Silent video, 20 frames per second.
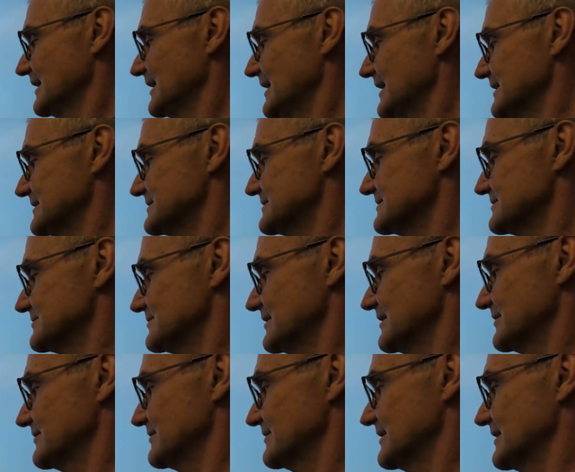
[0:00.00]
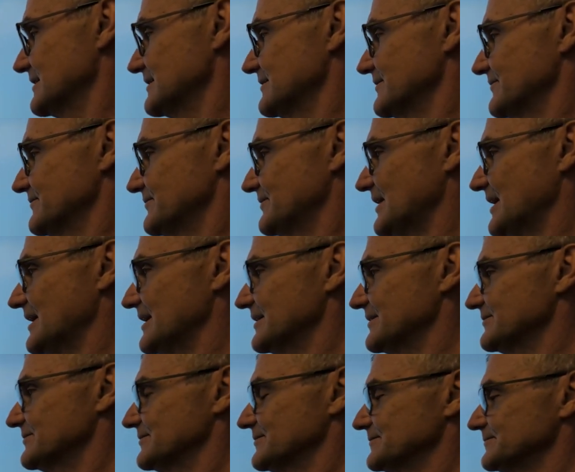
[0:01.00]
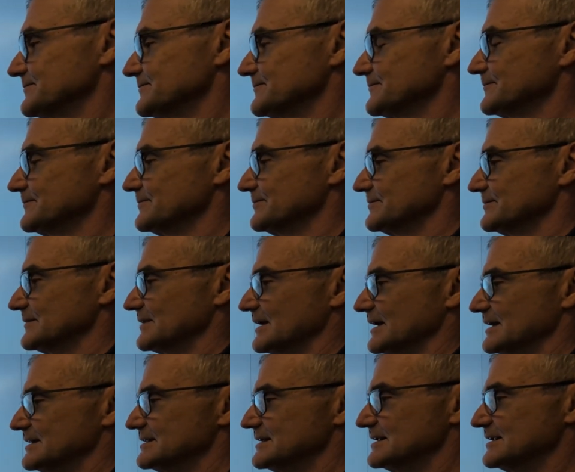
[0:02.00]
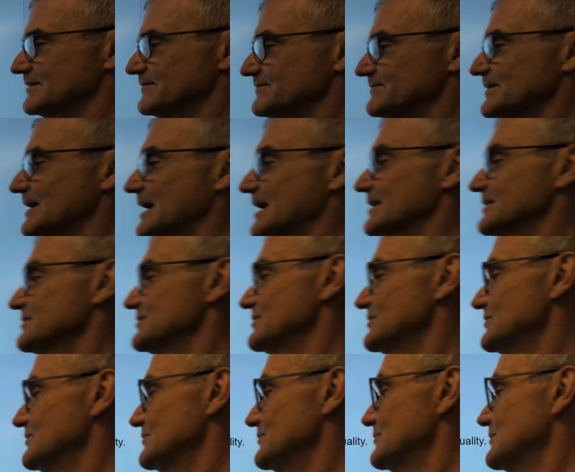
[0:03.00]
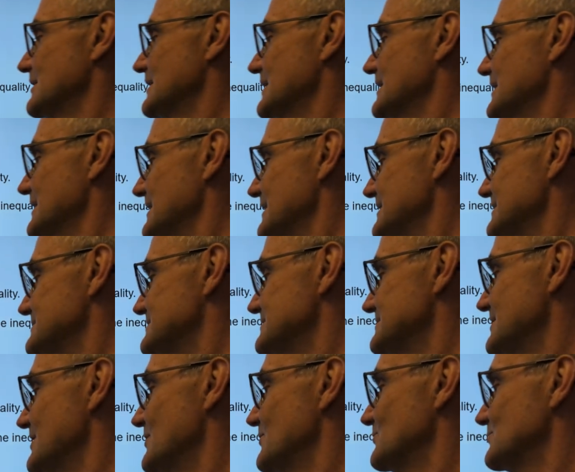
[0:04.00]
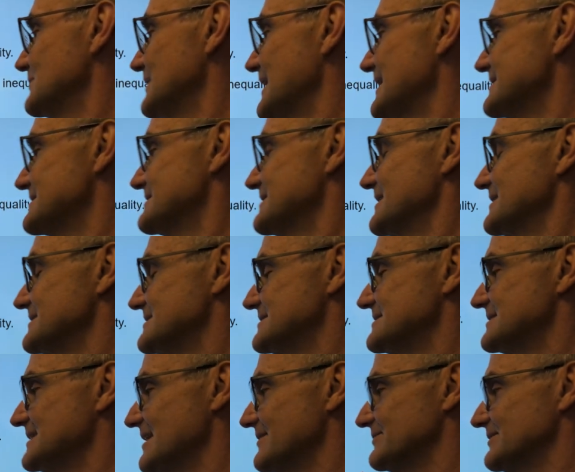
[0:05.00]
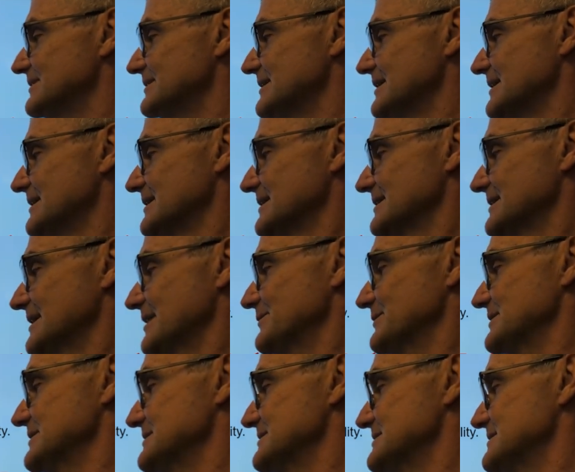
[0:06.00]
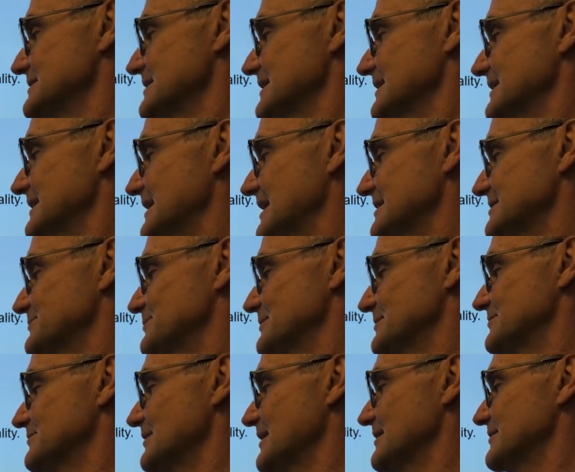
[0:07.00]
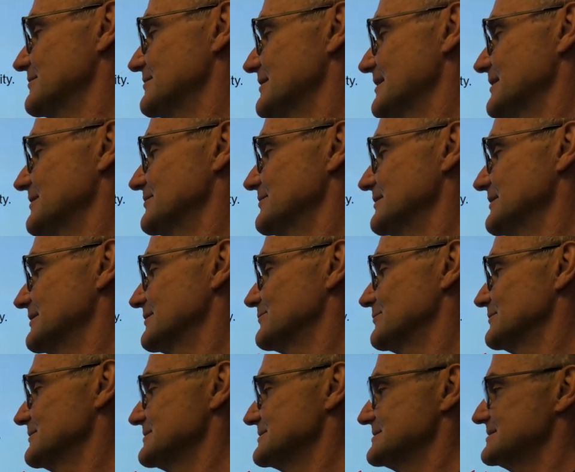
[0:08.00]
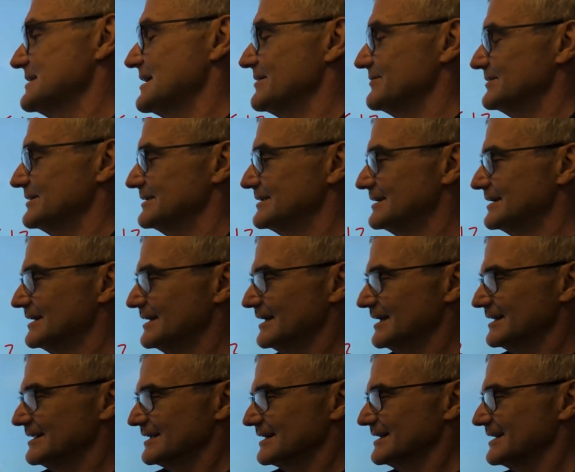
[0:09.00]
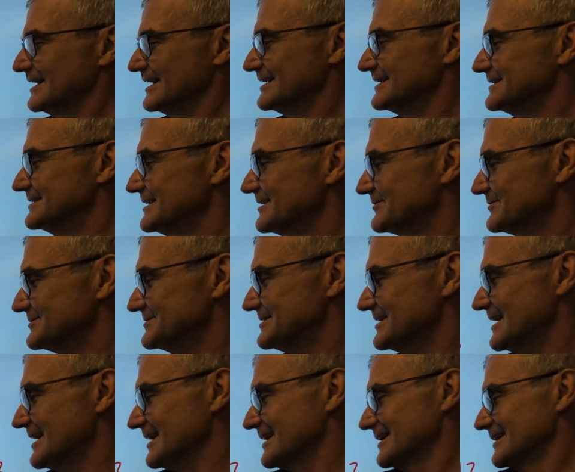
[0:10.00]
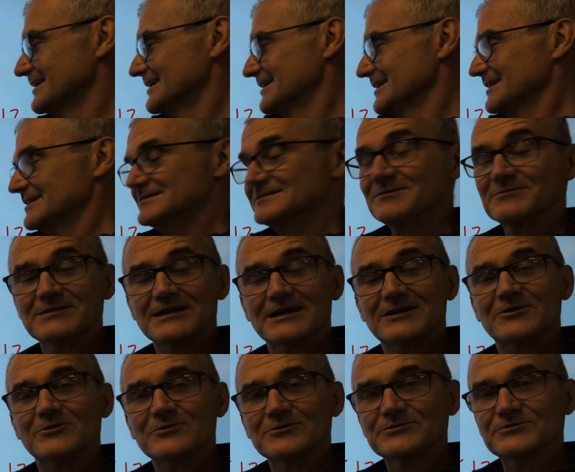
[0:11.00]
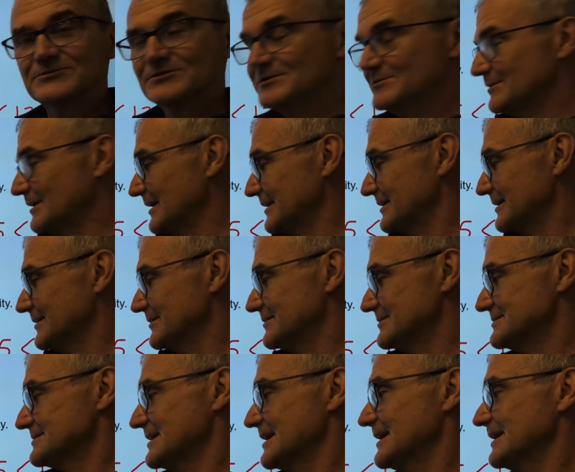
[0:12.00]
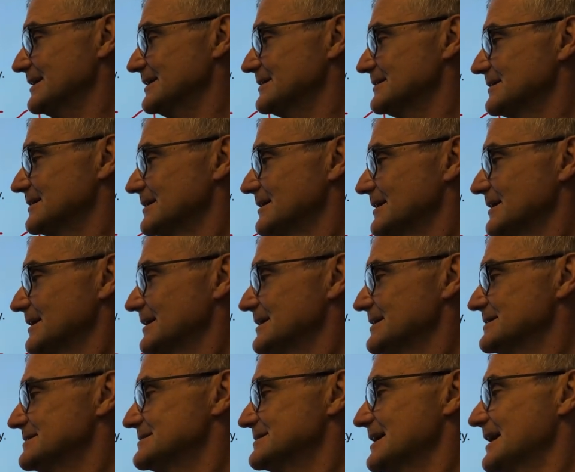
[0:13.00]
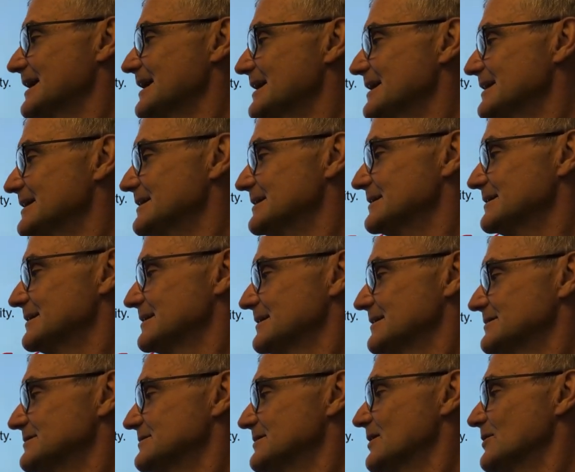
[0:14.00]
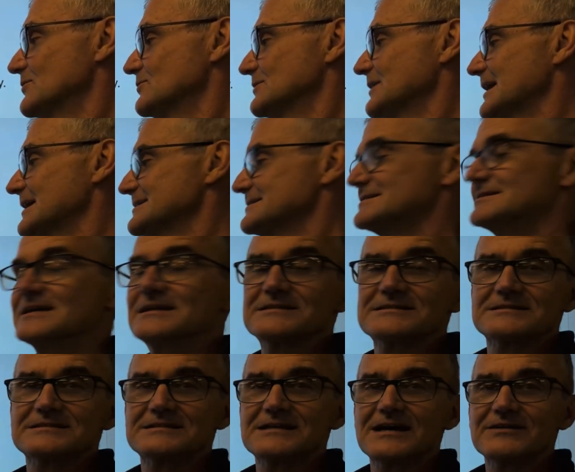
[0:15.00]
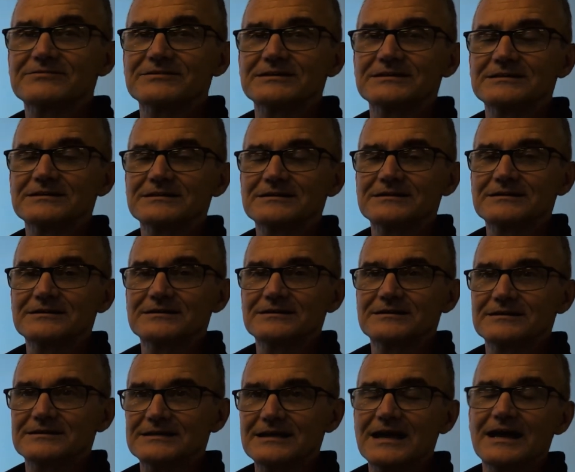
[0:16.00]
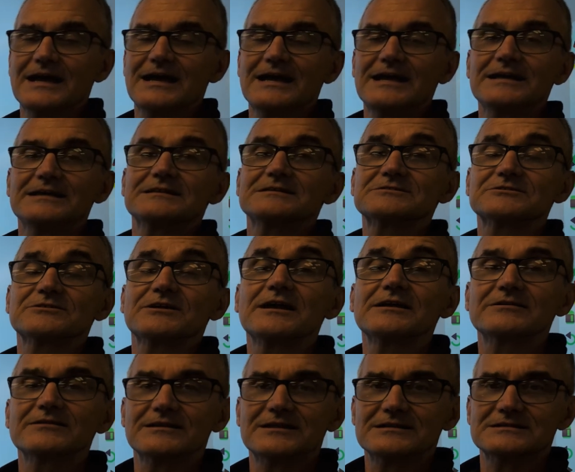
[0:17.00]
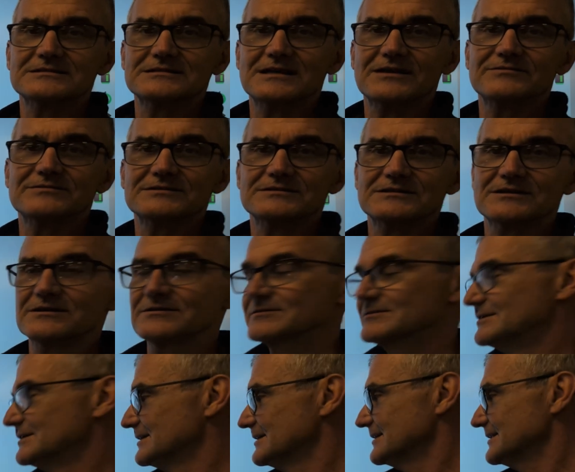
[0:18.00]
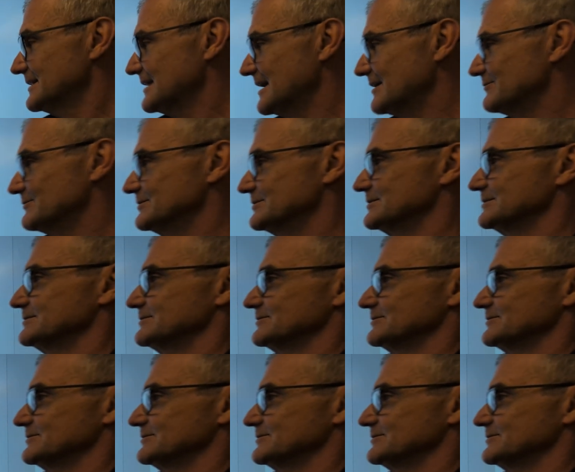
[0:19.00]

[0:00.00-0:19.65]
x is greater than 5. And then a value is no less than 7. That means it has to be greater than or equal to 7. And again, a double check. Something that holds true right here is 8. Is 8 no less than 7? Yeah, 8 is greater than 7, so that one